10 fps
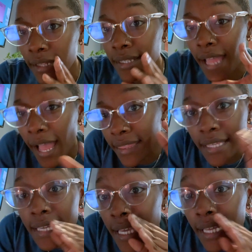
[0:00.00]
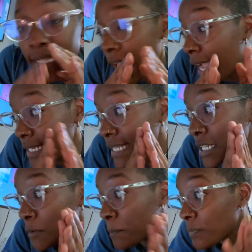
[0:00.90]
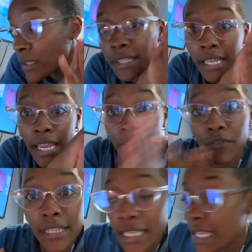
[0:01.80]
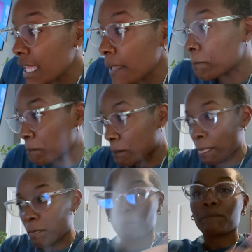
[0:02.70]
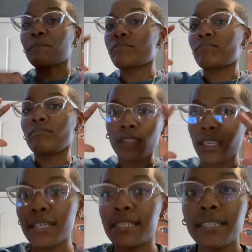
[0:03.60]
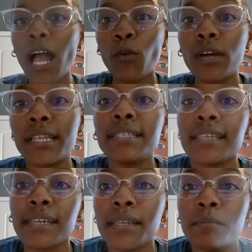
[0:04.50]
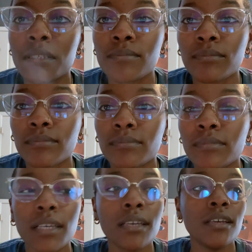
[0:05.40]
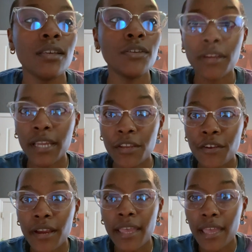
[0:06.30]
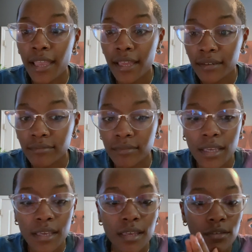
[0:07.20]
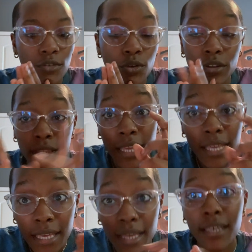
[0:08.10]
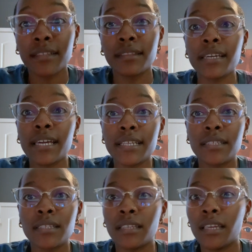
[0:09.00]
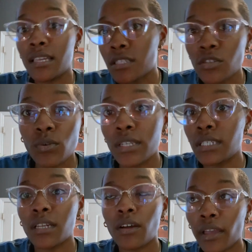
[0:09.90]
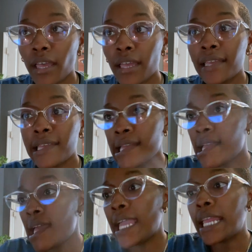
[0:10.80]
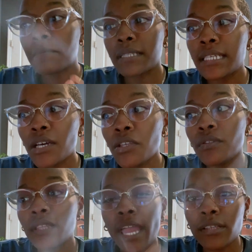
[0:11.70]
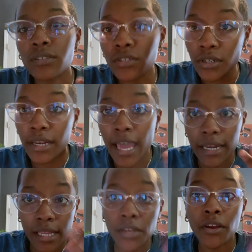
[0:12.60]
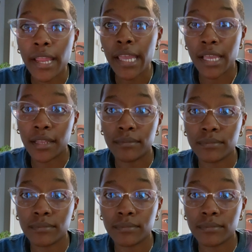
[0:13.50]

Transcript: the idea that everything is not what it seems. You're in your head. You're thinking that it's intuition, okay? And I'm going to tell you, the answers are not in your head.